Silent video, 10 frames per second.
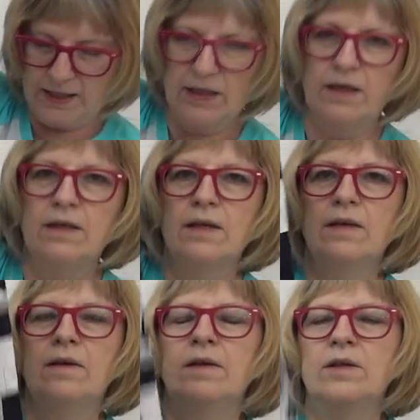to
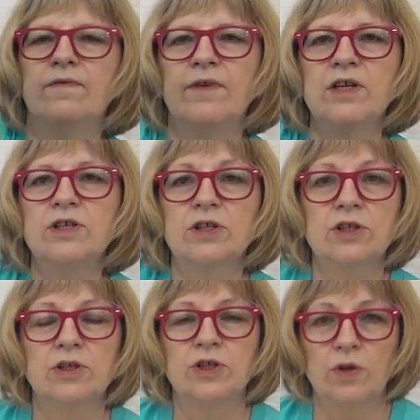finish,
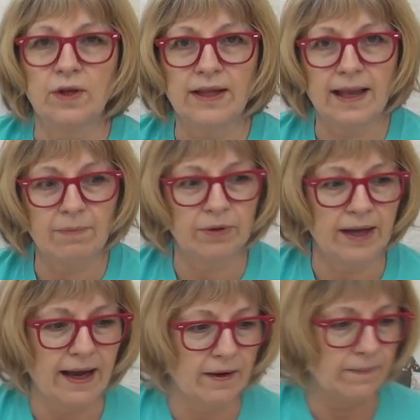sew the label
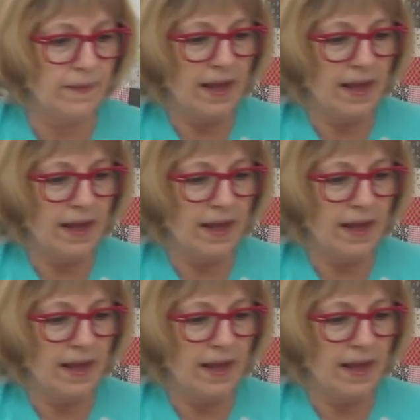down,